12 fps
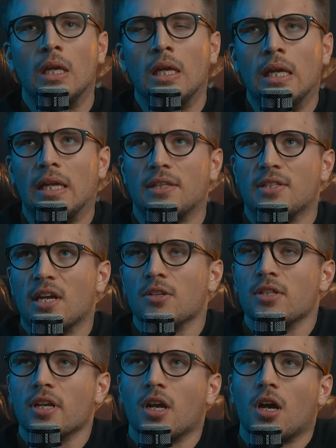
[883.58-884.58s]
It sounds
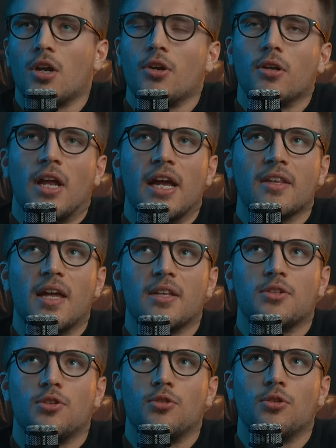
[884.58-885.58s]
like underlying that
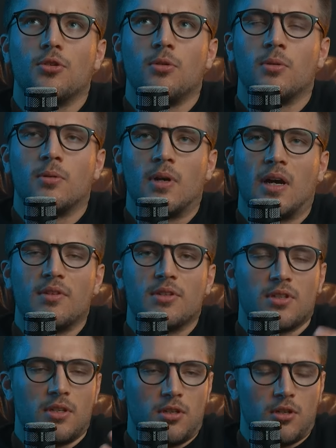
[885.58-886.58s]
too,
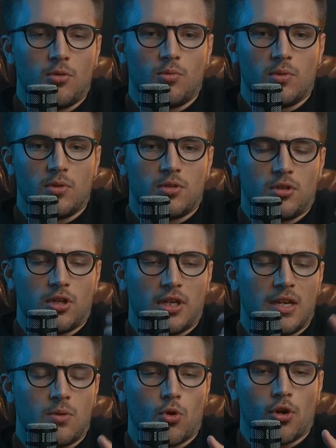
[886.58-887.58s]
obviously, you know, to look
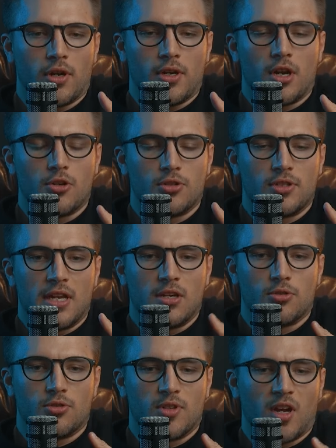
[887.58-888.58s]
inward and understand
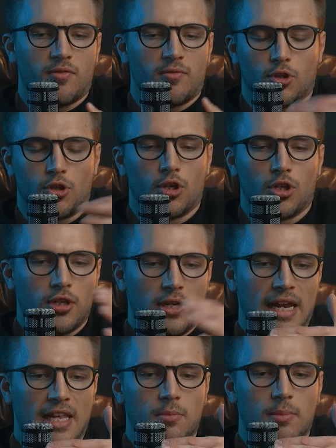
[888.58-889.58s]
yourself, the good
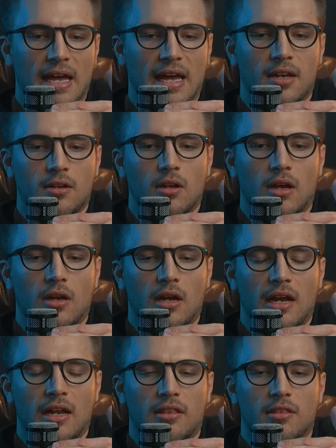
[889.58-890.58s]
and the bad,
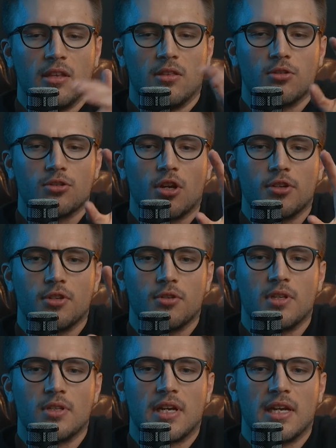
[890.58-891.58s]
I think there's also
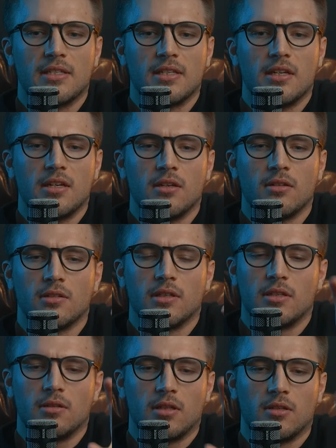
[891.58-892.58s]
this idea,
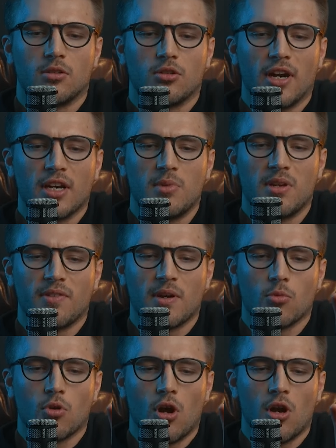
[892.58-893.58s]
and, and correct me if I'm
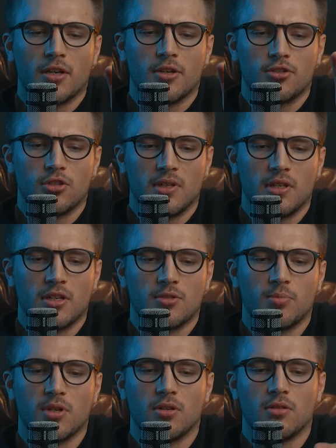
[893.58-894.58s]
wrong in assuming this, but